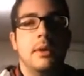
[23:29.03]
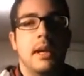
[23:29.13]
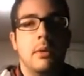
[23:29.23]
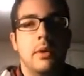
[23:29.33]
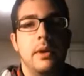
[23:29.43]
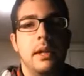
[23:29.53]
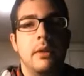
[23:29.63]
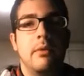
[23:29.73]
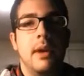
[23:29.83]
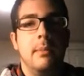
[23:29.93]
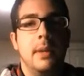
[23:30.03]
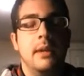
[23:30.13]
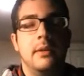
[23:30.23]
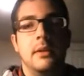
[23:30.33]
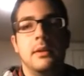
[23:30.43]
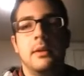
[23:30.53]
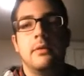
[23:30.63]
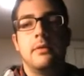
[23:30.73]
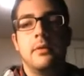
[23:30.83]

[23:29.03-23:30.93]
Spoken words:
deck where you need the right pieces of